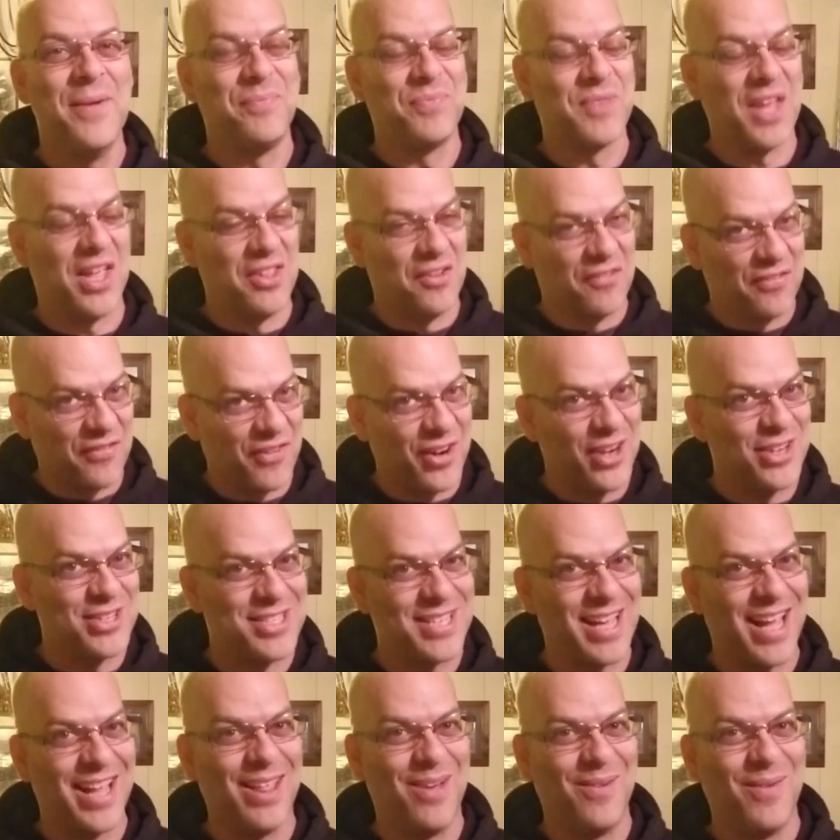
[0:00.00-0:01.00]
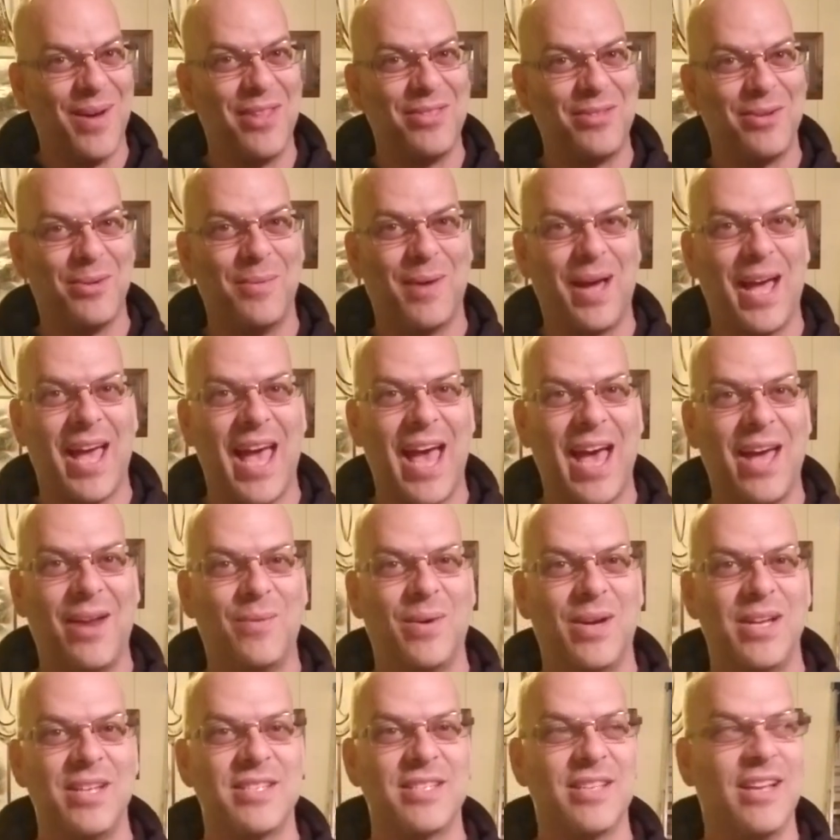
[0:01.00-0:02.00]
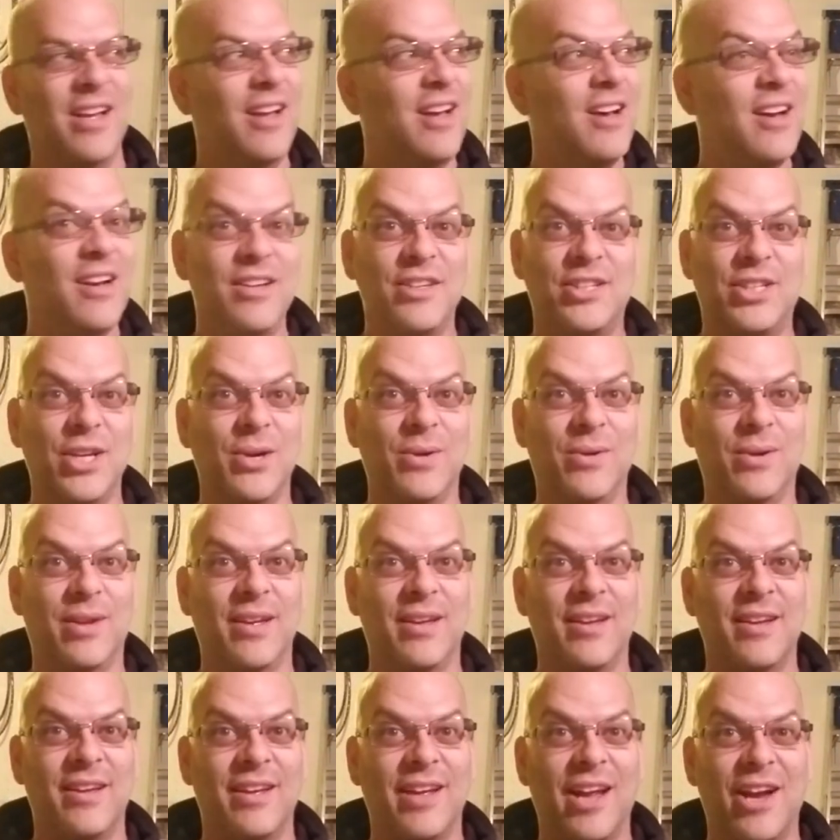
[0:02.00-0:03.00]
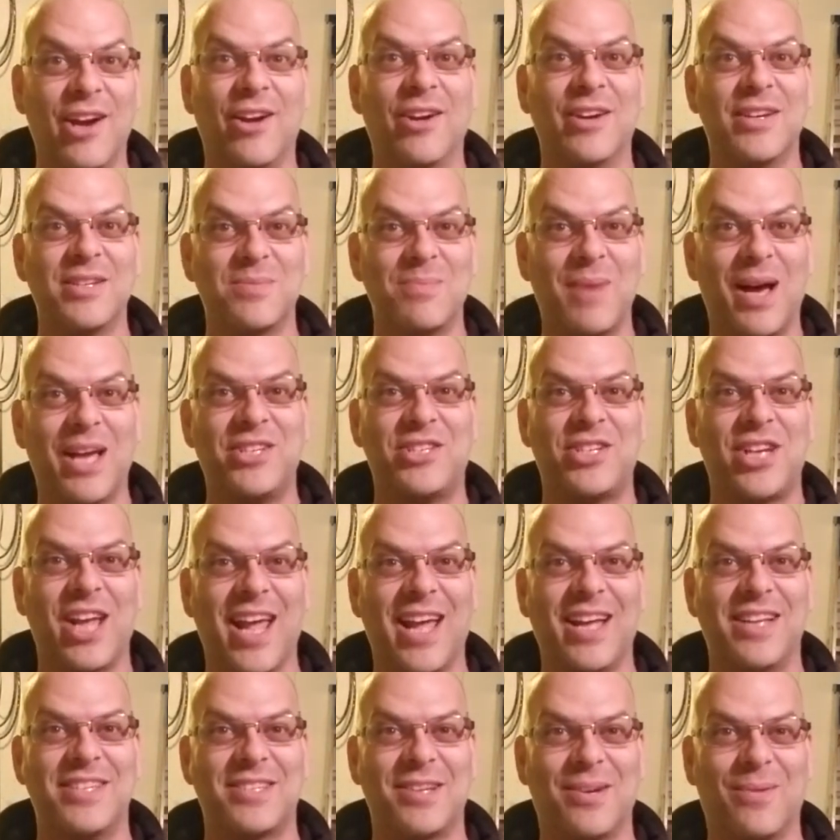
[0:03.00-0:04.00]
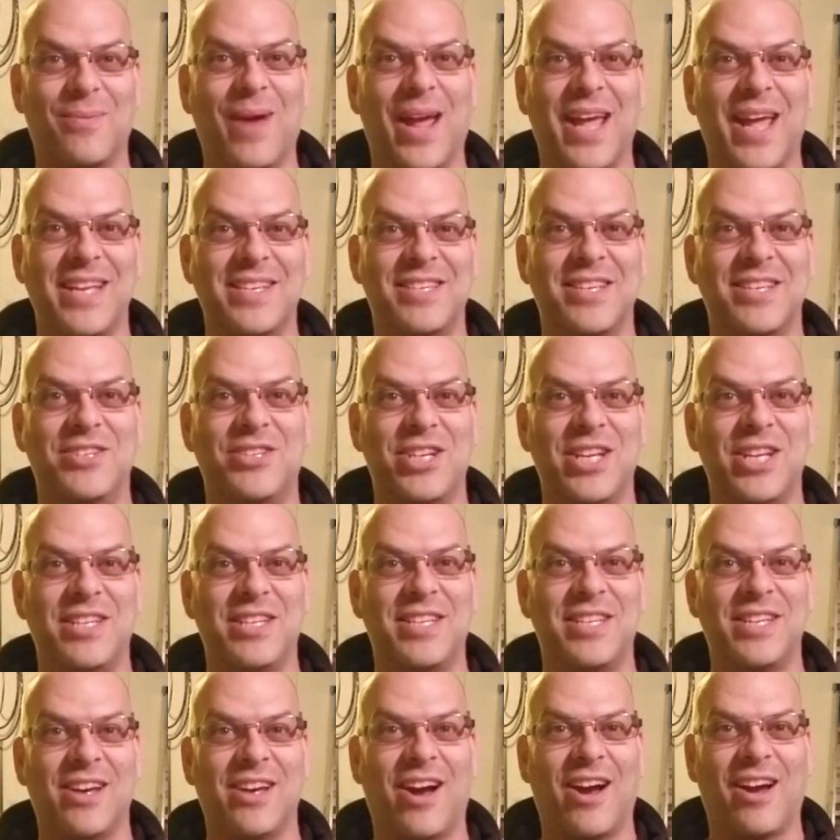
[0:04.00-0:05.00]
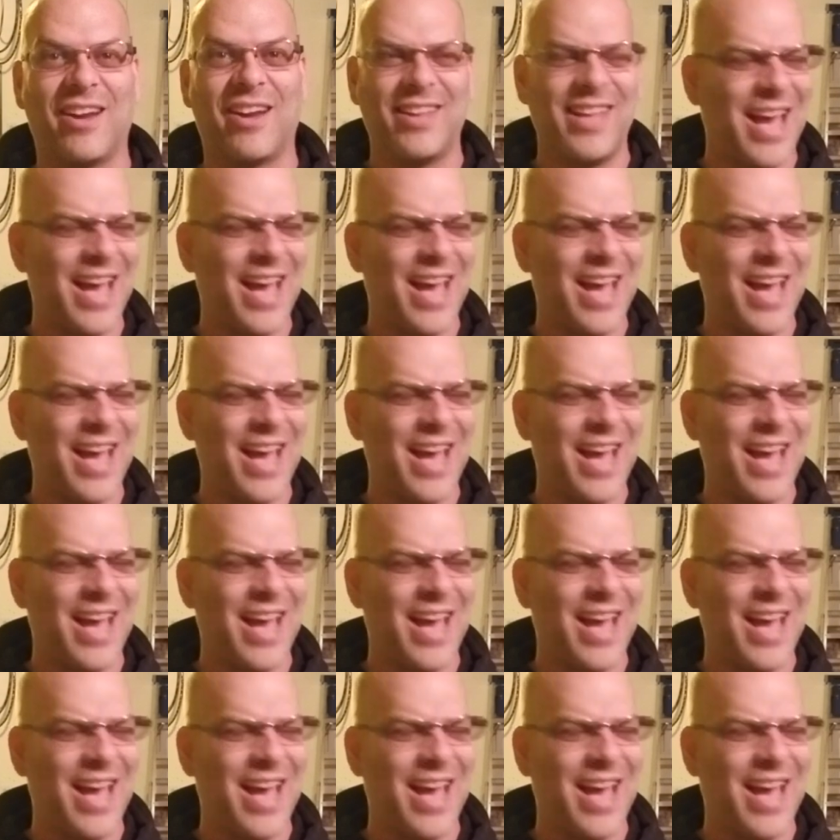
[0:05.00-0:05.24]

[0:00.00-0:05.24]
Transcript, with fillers: And the first thing that went through my head was, dude, here is my chance to race a GTR.